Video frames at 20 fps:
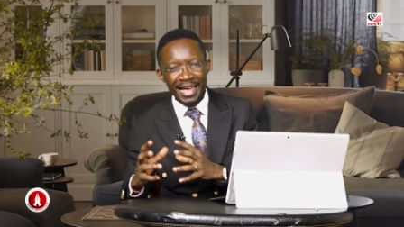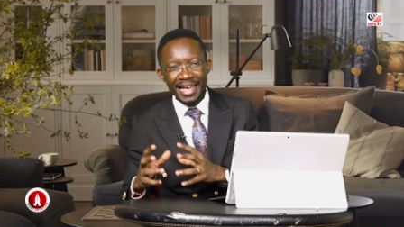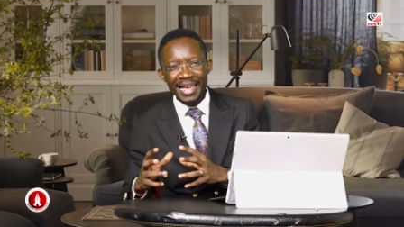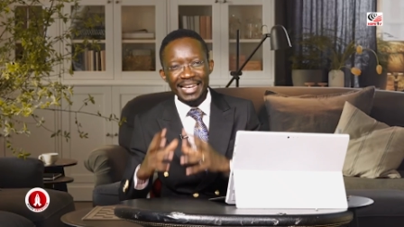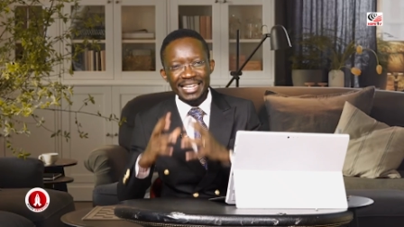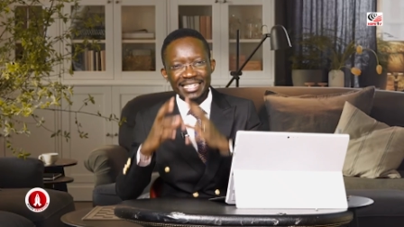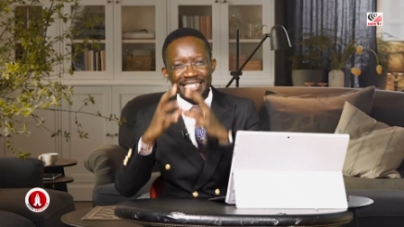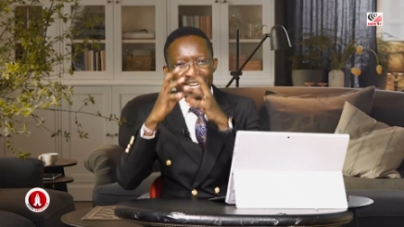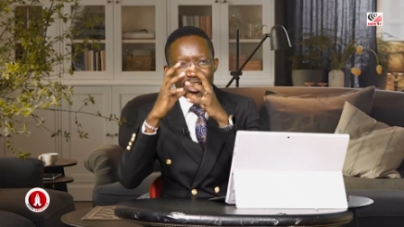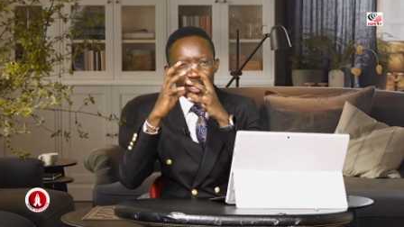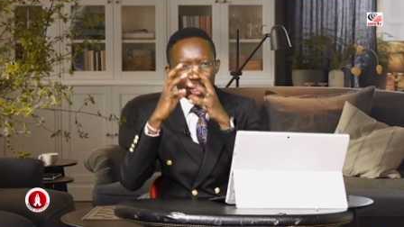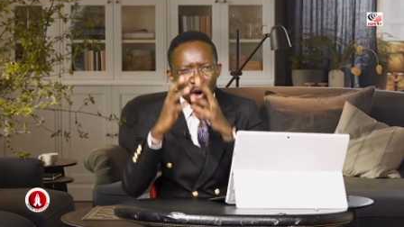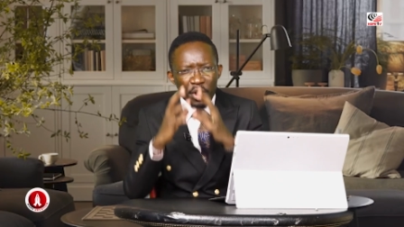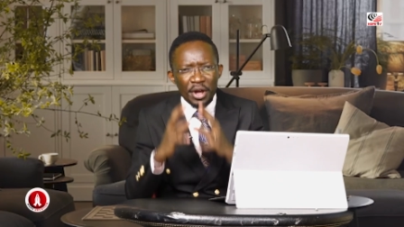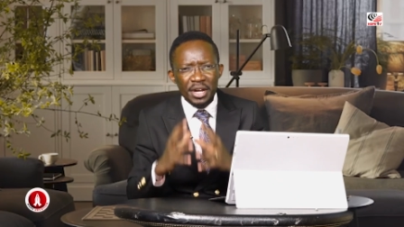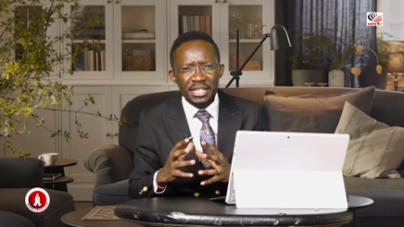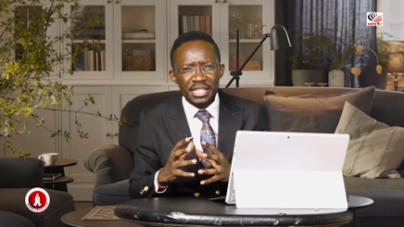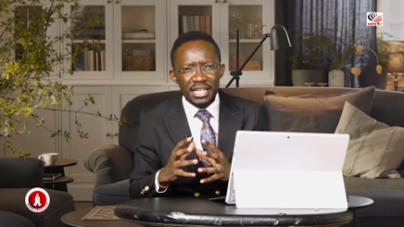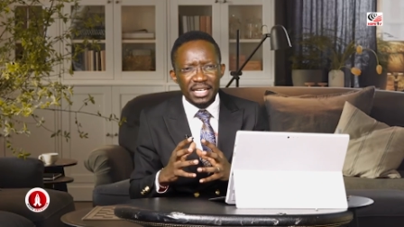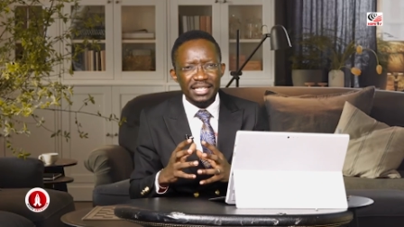It is
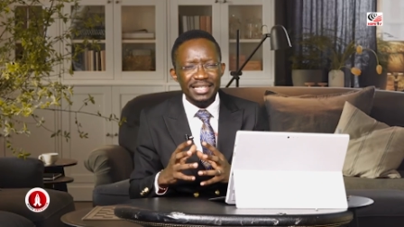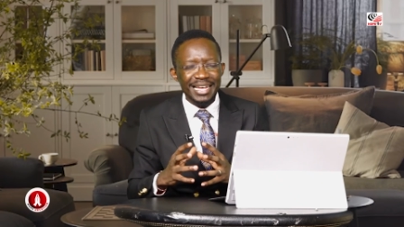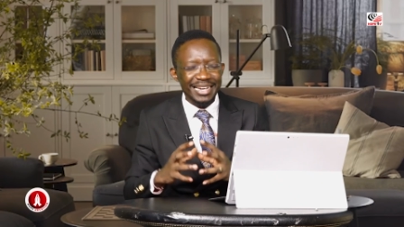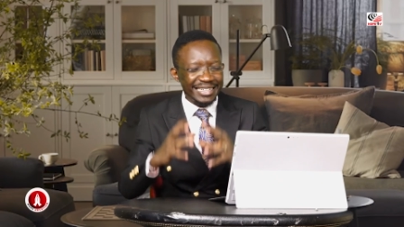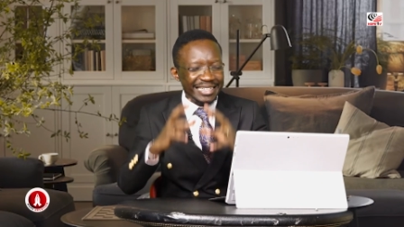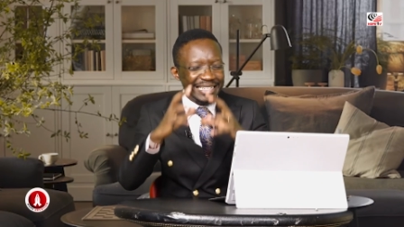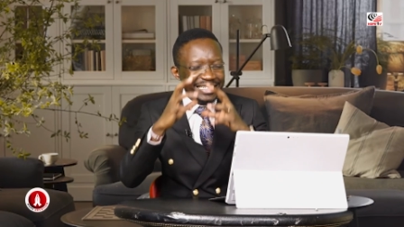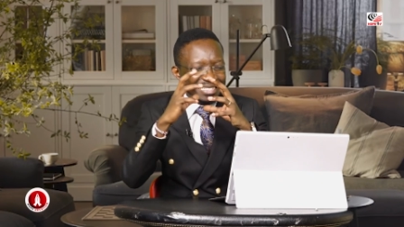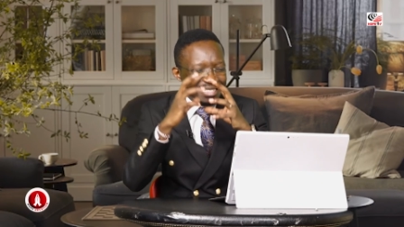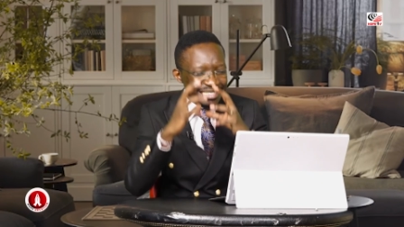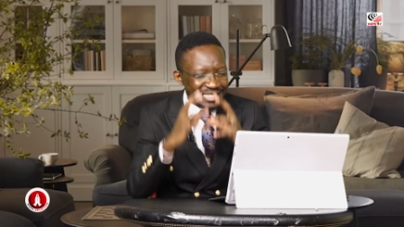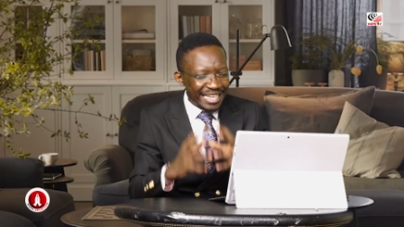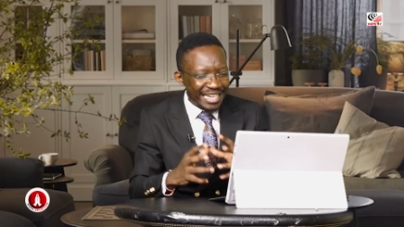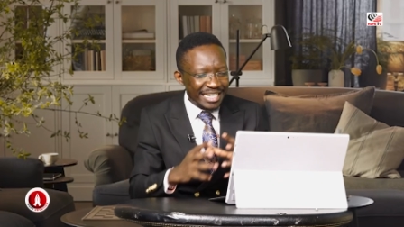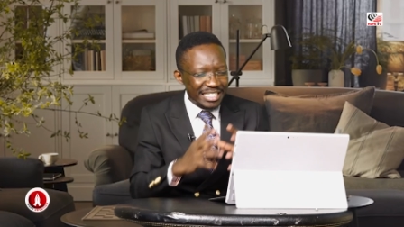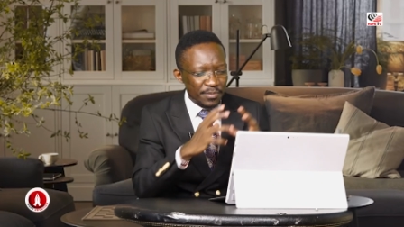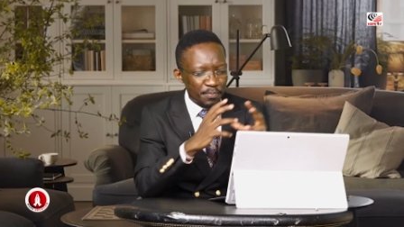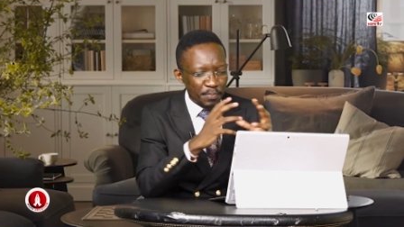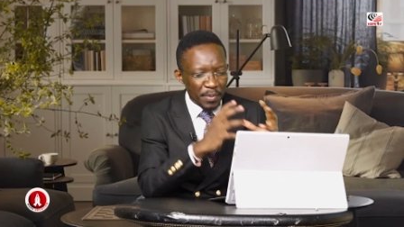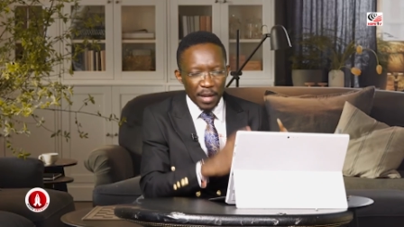anointing that
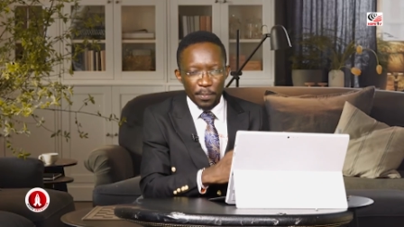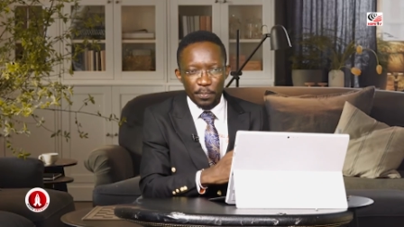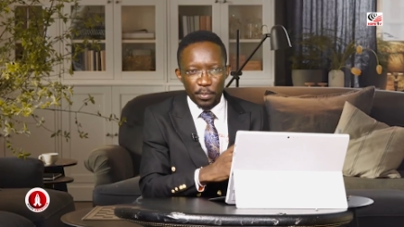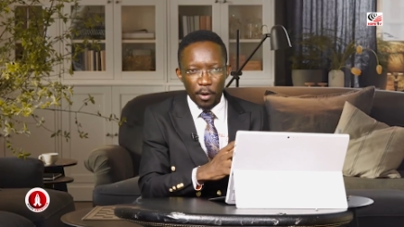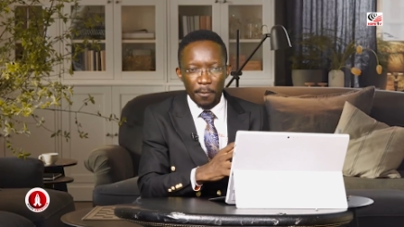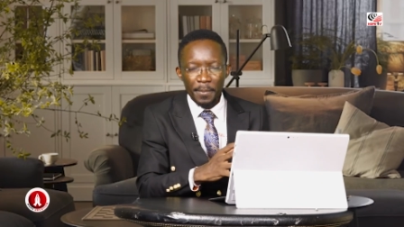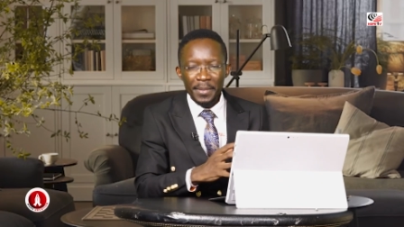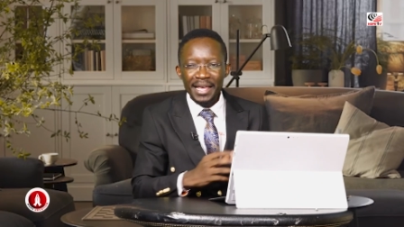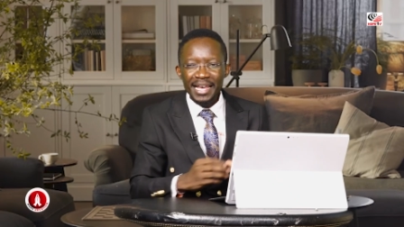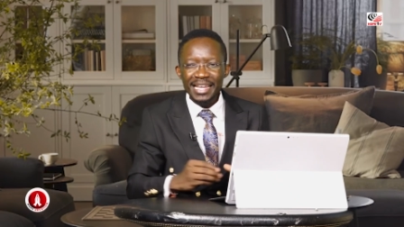distincts people.